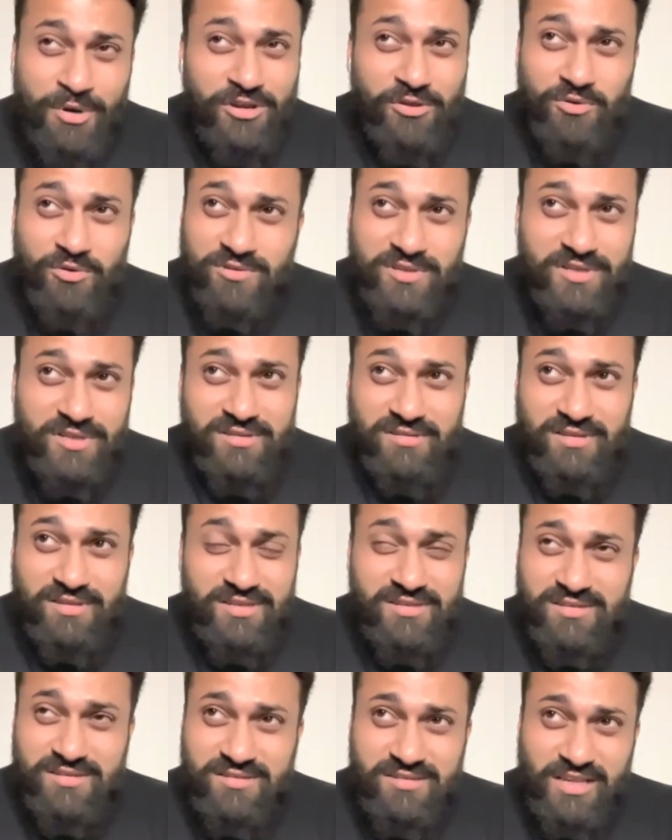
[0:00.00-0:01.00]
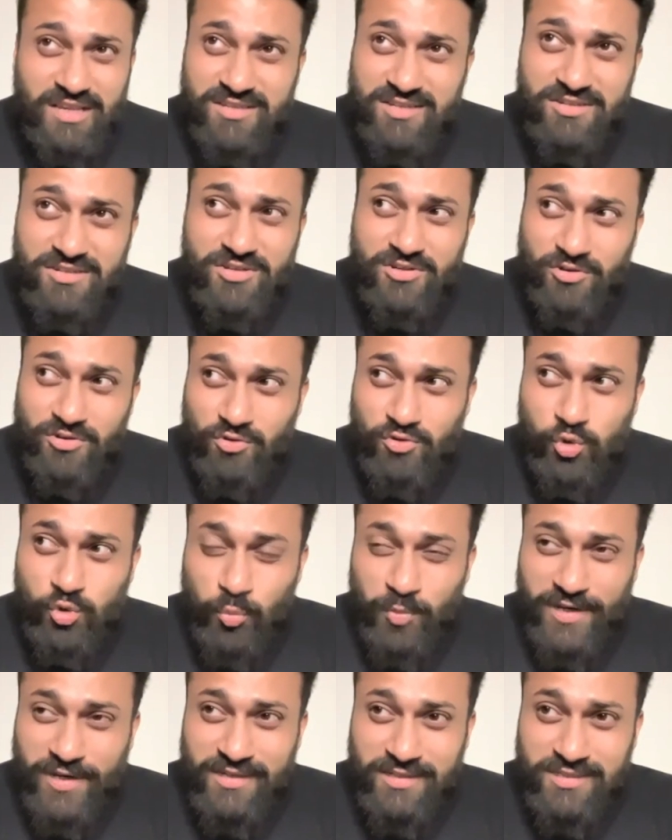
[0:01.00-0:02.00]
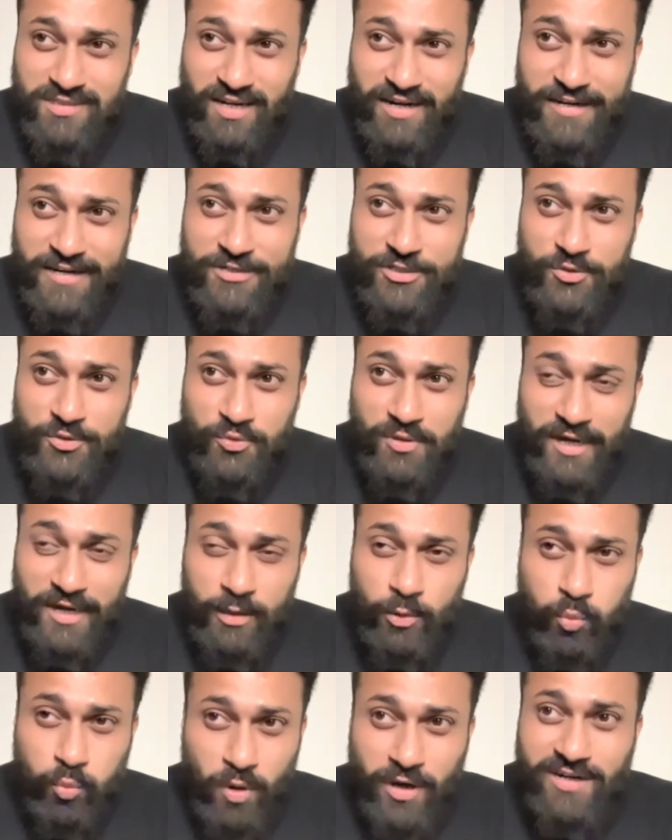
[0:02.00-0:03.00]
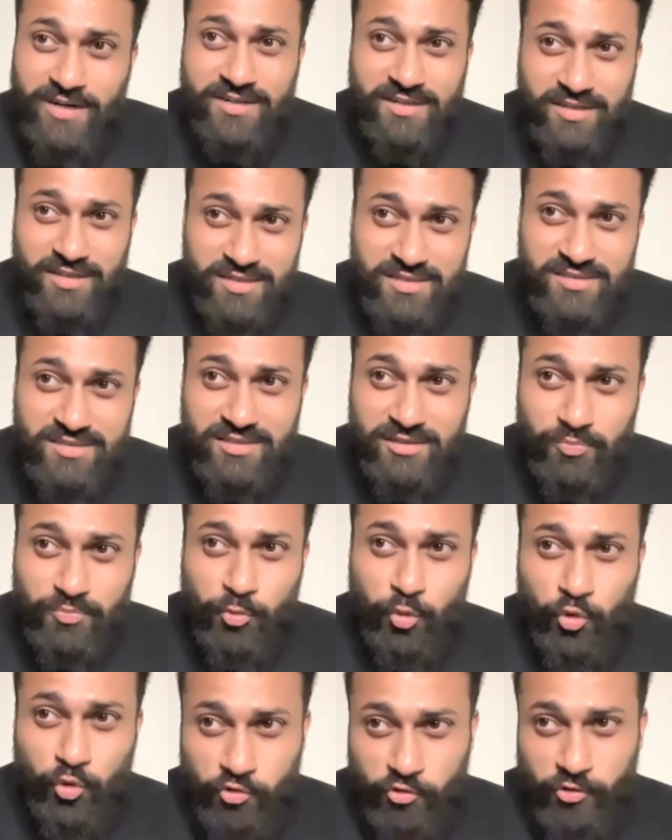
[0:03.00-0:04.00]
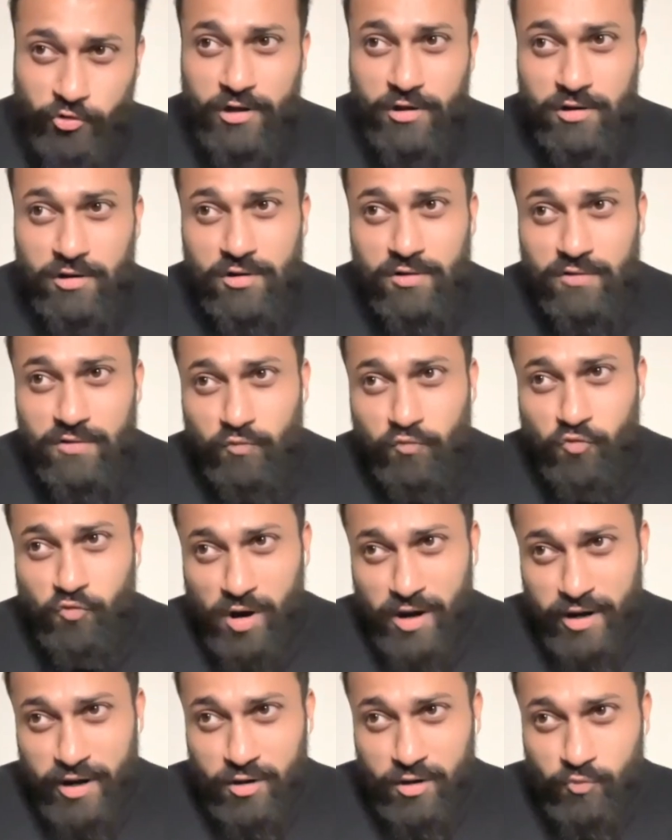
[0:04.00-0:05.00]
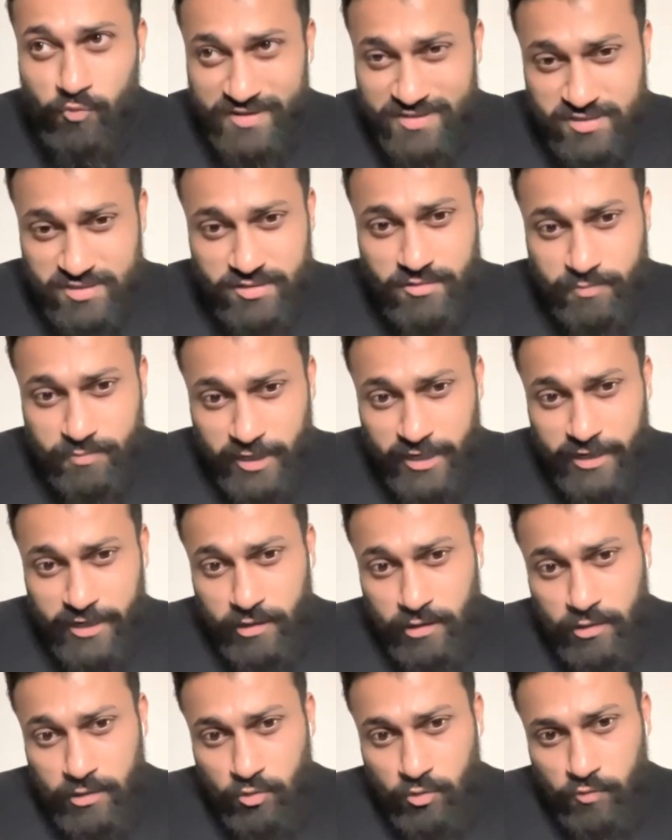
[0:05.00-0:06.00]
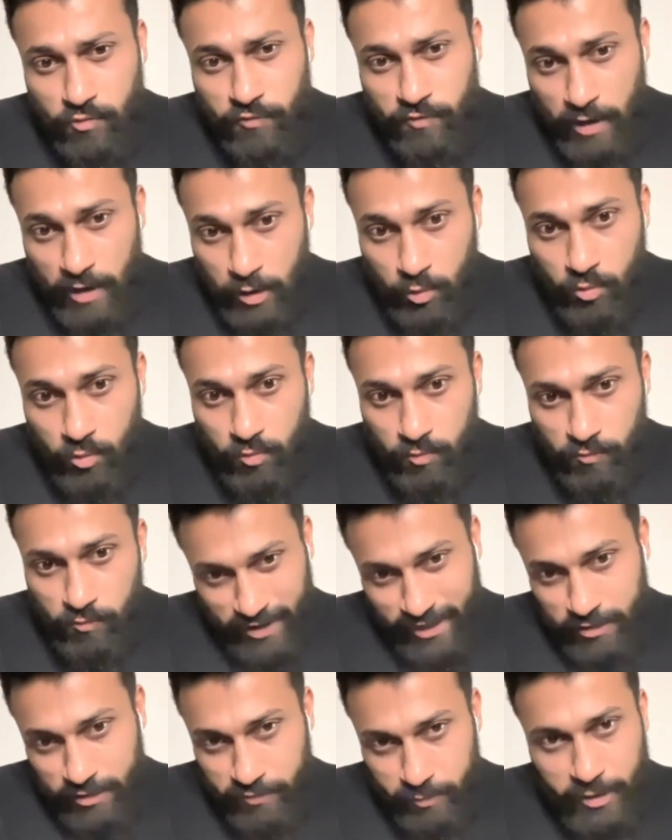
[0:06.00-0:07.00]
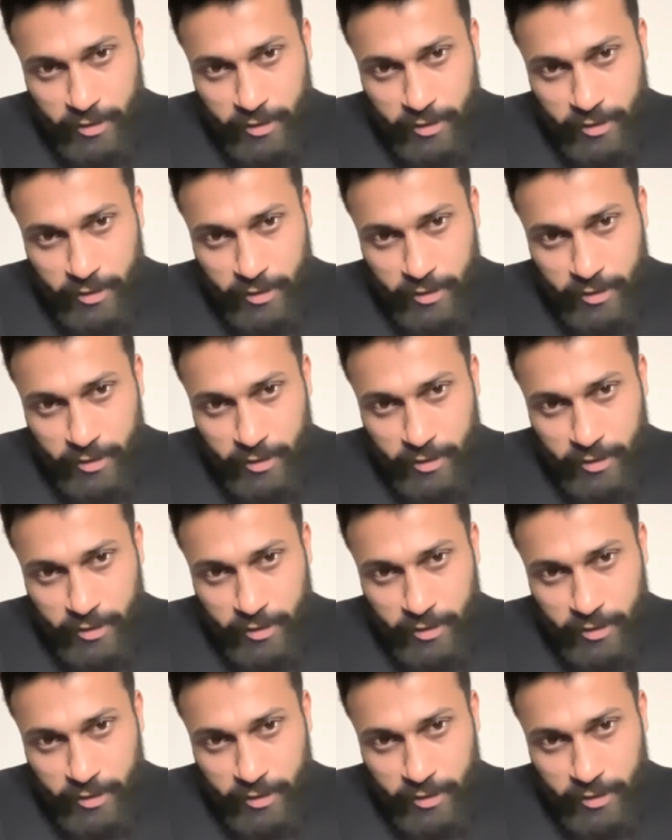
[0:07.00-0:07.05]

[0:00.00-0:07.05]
but you know, there's there's there's just too many sides to that. One is the portrayal via Western media of how white